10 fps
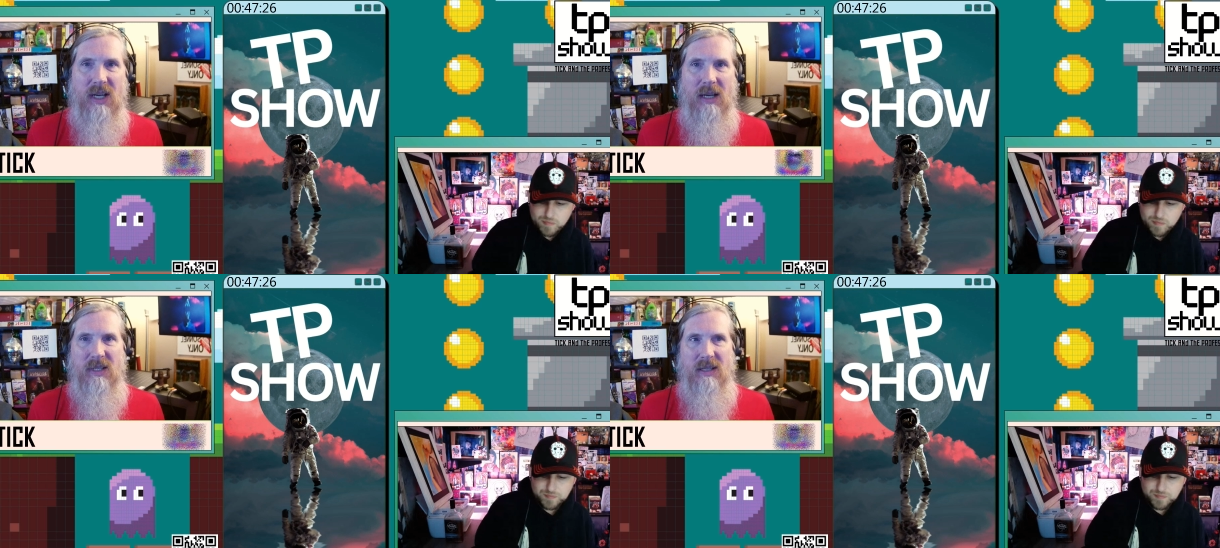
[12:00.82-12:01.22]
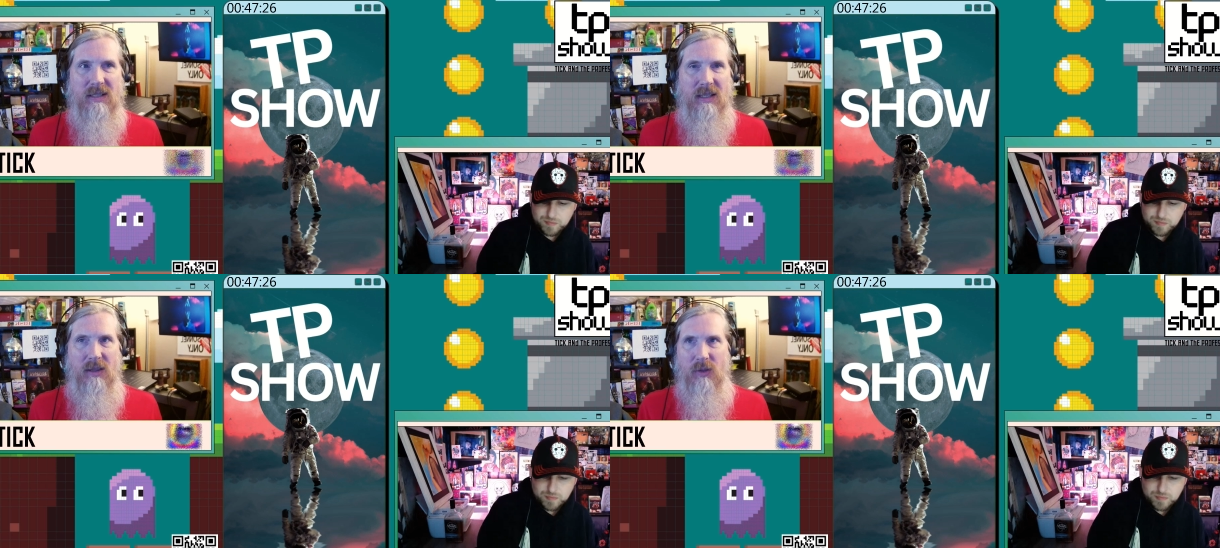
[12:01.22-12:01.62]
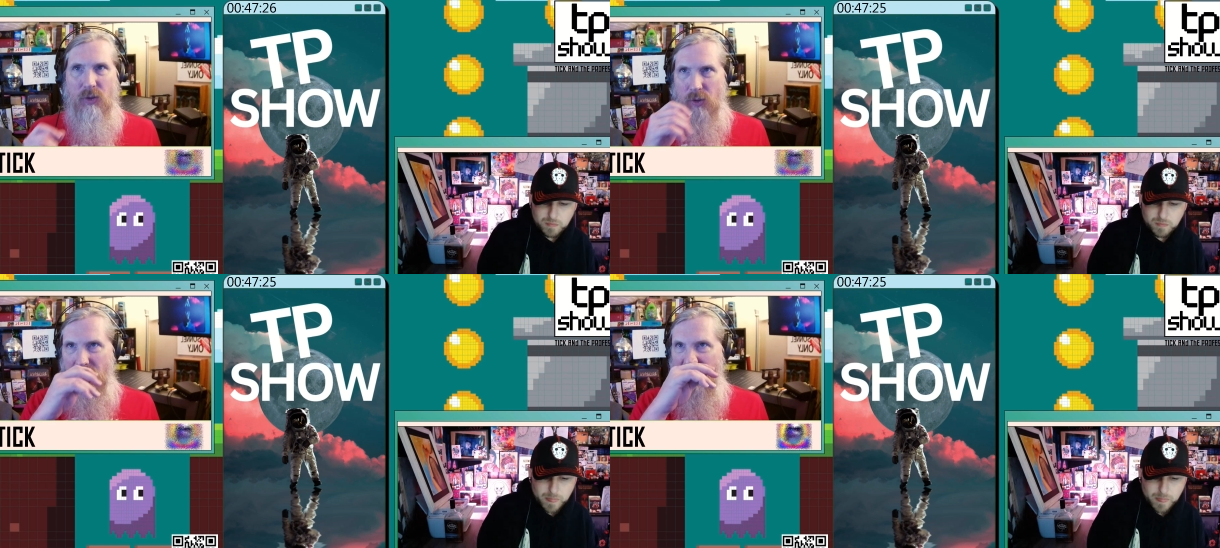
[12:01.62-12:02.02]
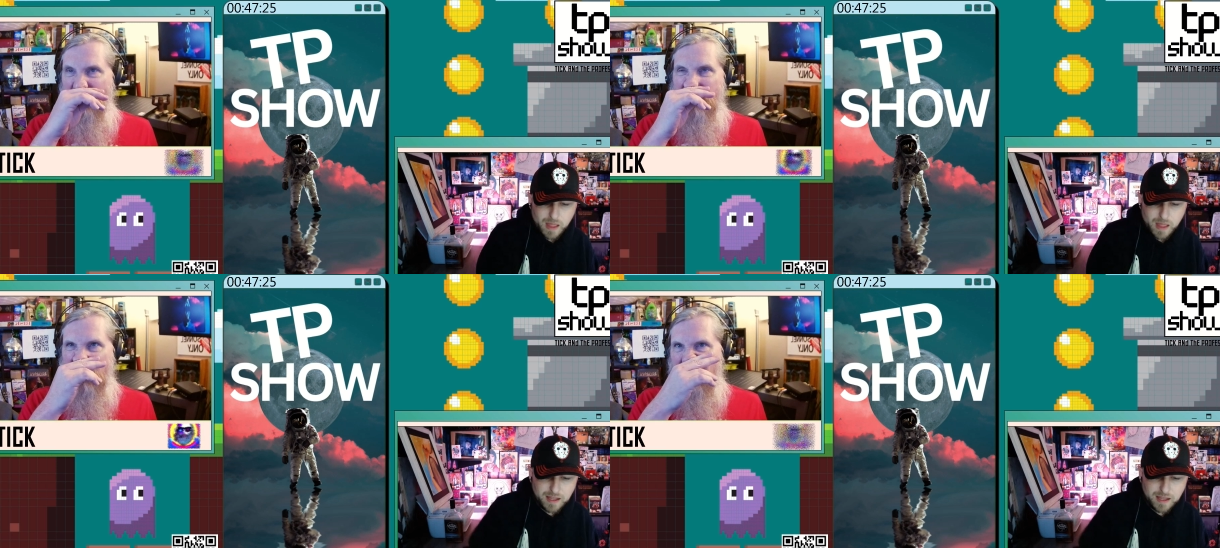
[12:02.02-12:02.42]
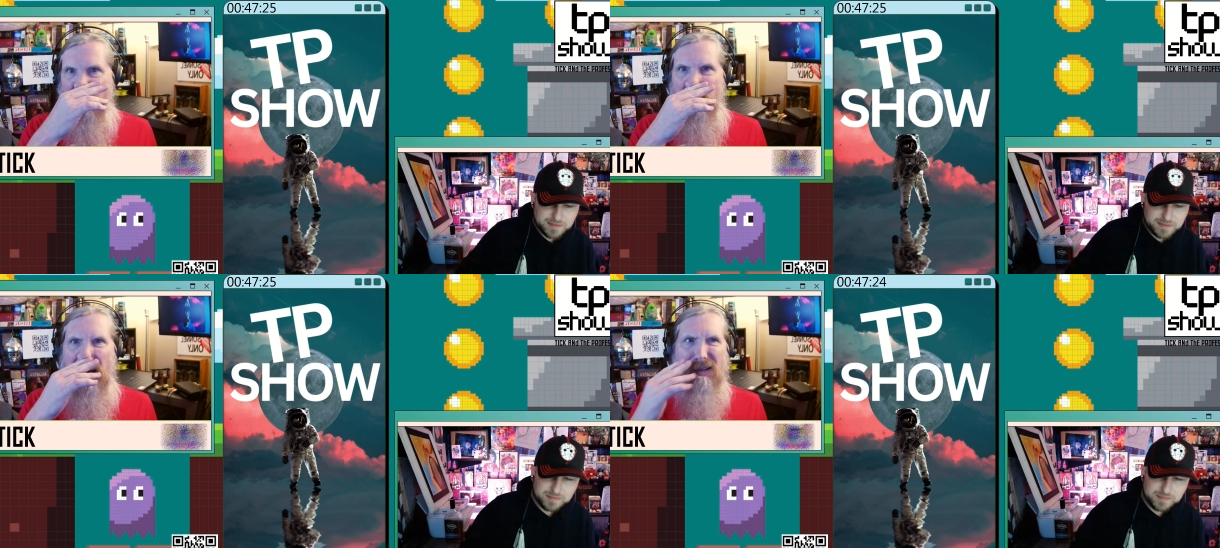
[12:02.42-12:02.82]
Speaker 1: times, and it's like 30 to yeah. 60
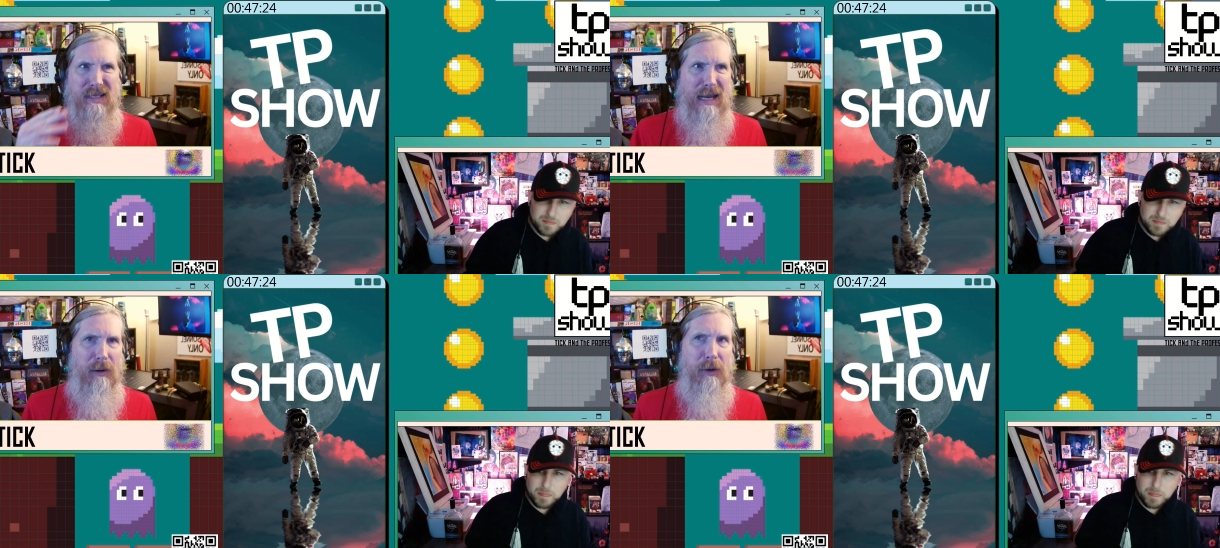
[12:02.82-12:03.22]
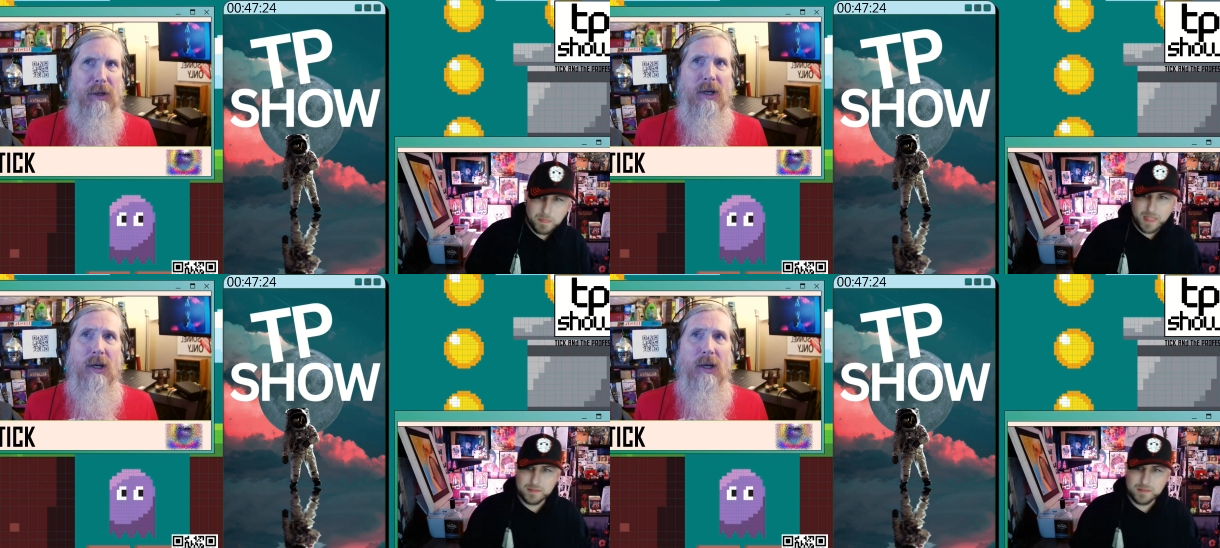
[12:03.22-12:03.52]
miles an hour.